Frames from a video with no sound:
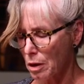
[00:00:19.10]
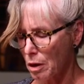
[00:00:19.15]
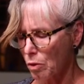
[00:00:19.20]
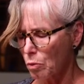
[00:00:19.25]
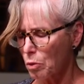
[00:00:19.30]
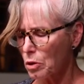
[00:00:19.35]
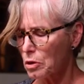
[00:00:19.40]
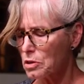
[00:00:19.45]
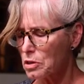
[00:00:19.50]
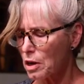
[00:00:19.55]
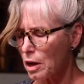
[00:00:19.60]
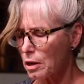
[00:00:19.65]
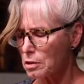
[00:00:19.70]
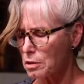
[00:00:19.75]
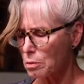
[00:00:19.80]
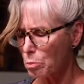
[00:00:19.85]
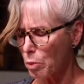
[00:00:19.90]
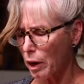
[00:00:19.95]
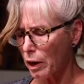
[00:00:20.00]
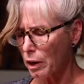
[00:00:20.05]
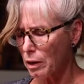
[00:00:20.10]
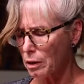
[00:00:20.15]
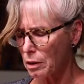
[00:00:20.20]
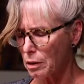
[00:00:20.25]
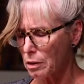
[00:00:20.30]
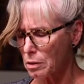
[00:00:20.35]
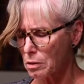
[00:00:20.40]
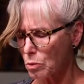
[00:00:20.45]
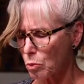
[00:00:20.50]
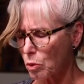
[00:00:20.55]
Where is
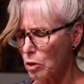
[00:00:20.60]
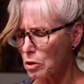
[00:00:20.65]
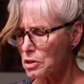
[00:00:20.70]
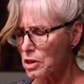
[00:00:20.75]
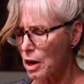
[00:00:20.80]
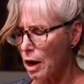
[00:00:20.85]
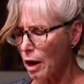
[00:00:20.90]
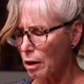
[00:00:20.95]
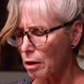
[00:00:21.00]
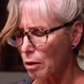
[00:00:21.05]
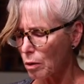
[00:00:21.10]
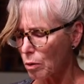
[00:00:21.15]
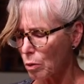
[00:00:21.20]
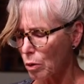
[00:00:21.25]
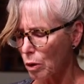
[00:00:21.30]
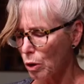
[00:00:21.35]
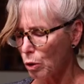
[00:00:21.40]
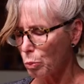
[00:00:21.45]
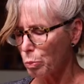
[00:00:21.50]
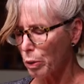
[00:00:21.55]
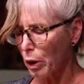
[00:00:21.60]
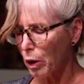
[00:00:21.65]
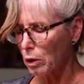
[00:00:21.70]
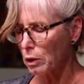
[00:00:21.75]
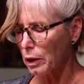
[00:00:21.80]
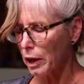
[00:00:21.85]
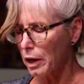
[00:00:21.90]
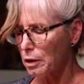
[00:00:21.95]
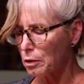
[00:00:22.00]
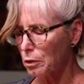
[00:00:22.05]
Alcibiades? Where is Echo, who
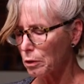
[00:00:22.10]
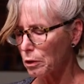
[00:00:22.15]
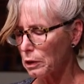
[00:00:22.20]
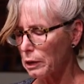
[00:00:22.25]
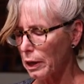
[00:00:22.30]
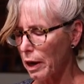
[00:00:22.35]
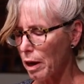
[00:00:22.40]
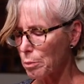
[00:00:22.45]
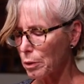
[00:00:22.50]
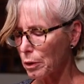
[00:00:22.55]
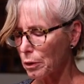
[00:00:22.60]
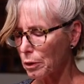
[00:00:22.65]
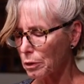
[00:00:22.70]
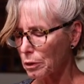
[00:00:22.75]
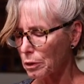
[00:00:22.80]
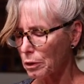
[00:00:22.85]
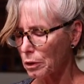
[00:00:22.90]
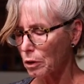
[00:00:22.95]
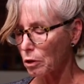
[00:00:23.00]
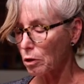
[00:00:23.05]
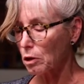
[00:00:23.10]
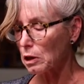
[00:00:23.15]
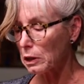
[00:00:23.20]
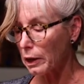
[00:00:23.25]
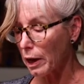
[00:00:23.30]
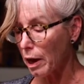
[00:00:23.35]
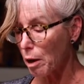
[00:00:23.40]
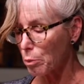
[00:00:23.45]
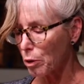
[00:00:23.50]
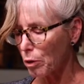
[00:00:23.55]
parlayed her glamour, her
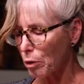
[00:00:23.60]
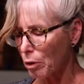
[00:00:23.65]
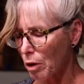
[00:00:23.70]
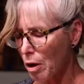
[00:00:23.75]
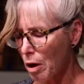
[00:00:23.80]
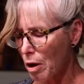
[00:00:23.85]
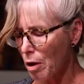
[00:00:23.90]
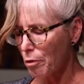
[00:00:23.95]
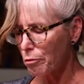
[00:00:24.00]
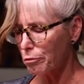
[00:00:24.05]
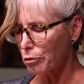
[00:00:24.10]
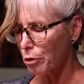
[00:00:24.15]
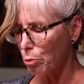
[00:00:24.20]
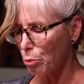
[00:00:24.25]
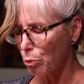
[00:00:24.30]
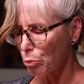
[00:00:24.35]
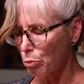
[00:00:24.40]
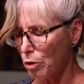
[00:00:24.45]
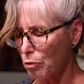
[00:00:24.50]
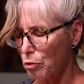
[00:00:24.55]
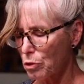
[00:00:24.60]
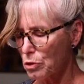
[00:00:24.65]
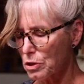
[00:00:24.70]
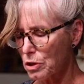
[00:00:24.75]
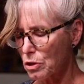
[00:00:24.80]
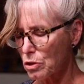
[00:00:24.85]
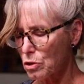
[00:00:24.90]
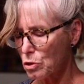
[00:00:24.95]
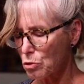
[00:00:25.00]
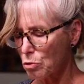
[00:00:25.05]
clamor, from rivers
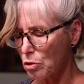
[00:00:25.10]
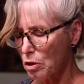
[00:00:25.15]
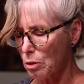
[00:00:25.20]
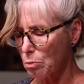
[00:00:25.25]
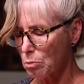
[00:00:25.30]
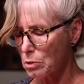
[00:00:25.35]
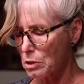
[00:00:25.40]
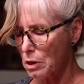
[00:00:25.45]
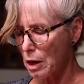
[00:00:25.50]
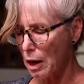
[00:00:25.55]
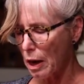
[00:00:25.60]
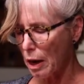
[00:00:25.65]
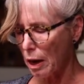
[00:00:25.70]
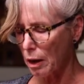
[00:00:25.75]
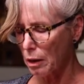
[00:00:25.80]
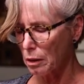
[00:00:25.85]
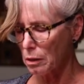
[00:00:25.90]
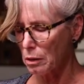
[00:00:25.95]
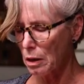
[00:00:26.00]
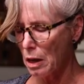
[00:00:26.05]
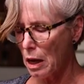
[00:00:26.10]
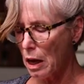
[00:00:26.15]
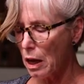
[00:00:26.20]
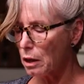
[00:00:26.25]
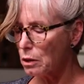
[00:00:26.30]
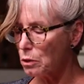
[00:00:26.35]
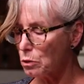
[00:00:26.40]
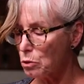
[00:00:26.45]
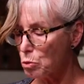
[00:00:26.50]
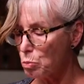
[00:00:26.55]
and streams at hand,
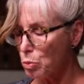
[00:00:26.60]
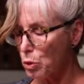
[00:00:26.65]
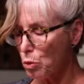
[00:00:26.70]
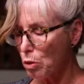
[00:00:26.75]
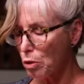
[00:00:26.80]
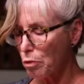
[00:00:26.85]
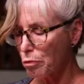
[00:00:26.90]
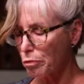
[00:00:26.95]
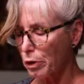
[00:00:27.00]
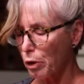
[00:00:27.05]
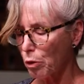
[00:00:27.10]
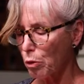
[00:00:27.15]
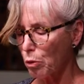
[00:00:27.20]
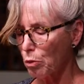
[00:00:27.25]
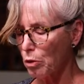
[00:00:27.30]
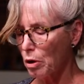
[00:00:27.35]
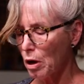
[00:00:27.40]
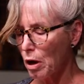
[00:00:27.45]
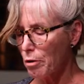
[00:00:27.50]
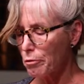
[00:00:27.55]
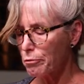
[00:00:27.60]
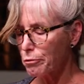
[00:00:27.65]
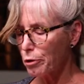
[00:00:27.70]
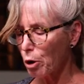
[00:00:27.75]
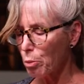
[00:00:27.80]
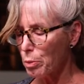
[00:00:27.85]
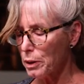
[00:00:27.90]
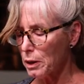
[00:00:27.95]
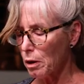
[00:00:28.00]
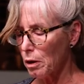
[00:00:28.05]
and whose beauty flowed
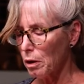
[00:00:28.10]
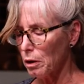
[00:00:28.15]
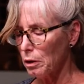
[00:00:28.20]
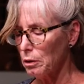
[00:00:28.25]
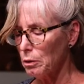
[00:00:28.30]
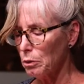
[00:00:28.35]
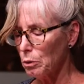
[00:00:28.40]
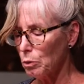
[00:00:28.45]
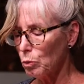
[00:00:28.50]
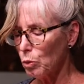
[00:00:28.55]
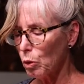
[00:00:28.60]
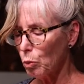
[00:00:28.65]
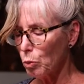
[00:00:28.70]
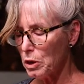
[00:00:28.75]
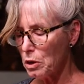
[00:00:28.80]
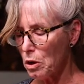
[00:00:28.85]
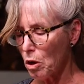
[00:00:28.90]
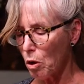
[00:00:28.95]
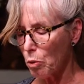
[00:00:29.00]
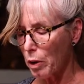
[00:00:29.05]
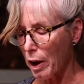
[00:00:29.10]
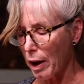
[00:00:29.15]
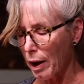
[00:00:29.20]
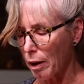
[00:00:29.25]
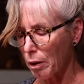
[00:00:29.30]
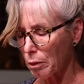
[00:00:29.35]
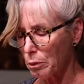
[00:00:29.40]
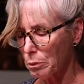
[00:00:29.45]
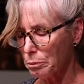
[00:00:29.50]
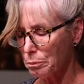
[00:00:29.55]
far beyond what we know
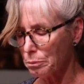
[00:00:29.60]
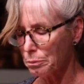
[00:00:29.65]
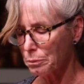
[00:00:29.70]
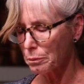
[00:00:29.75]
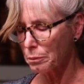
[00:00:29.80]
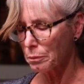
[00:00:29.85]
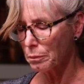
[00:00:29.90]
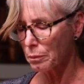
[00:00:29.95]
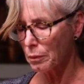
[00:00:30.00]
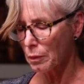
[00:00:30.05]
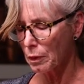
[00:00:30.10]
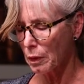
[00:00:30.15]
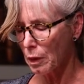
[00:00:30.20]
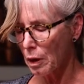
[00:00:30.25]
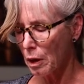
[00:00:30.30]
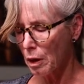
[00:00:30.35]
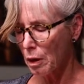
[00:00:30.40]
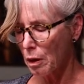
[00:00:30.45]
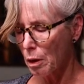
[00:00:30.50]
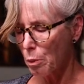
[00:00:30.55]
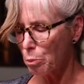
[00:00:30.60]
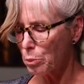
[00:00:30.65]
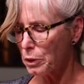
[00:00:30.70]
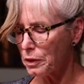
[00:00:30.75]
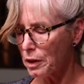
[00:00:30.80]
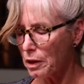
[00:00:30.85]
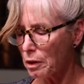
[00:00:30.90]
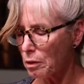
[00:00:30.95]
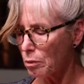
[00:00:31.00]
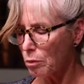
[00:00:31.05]
now? But
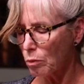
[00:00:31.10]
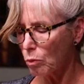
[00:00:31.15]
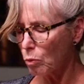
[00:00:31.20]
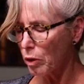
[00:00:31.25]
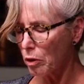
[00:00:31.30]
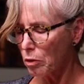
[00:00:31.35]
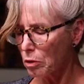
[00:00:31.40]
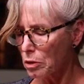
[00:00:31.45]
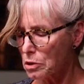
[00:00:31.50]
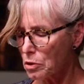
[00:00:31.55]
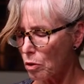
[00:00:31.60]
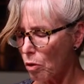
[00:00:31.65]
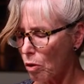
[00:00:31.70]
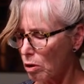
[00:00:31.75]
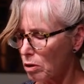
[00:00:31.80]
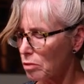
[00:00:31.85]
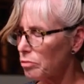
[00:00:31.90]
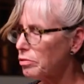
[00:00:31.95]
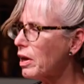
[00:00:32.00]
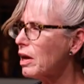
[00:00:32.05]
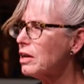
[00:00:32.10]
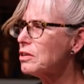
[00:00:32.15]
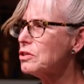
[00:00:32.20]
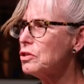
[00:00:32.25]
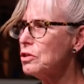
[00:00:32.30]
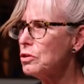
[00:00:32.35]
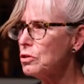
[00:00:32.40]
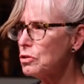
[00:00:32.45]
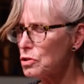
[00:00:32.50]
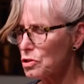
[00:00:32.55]
then, where is all of last
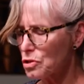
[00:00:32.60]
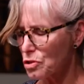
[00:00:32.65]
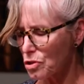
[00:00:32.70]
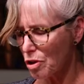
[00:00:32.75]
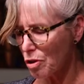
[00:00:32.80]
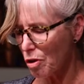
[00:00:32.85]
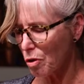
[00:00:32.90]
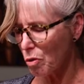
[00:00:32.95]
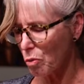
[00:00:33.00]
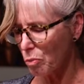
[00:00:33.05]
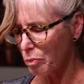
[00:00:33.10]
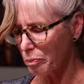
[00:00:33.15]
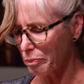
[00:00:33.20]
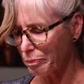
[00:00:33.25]
year's snow?